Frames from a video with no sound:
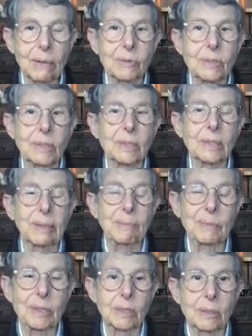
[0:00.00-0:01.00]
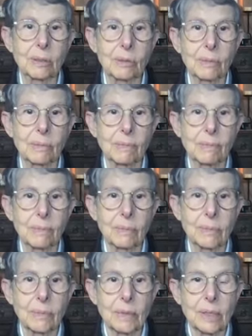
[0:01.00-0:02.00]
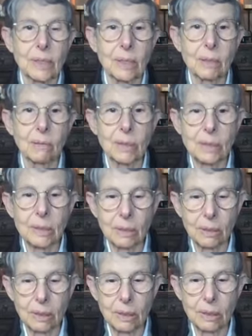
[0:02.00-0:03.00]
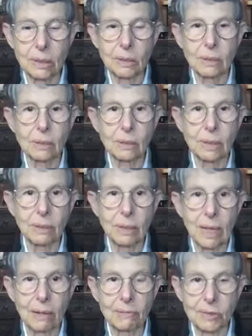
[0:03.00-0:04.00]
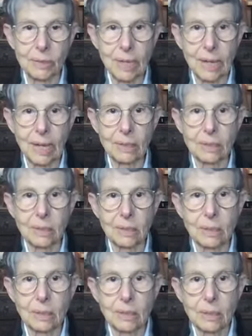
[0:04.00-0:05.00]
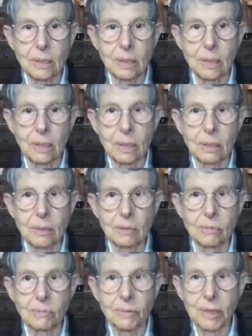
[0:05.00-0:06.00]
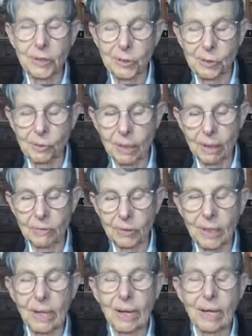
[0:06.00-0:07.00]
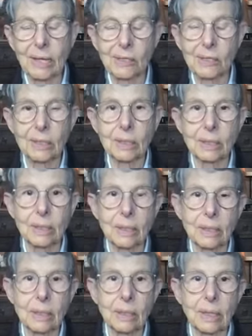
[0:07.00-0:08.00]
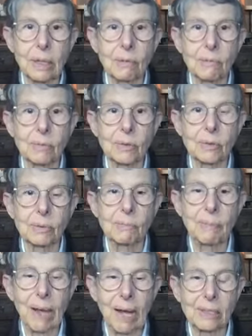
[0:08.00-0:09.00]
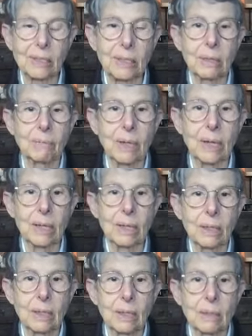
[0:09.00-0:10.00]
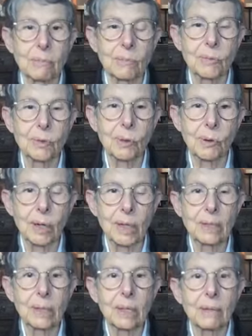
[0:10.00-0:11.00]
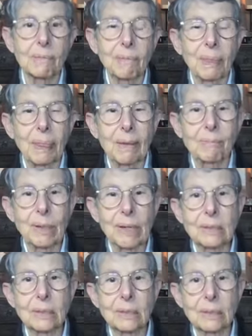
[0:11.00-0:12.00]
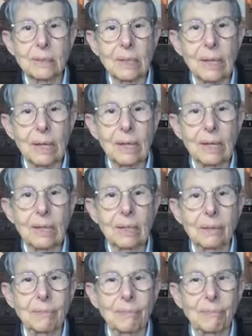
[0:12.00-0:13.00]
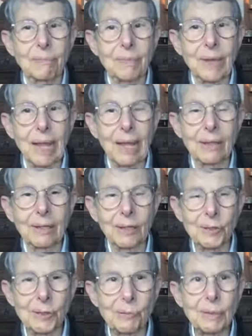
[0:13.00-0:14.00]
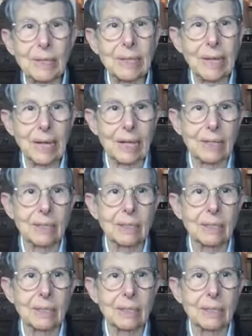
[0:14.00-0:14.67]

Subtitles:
was accepted to. And it wasn't long after that, very soon after that, actually, that I was passed on my mukon. But the closer we get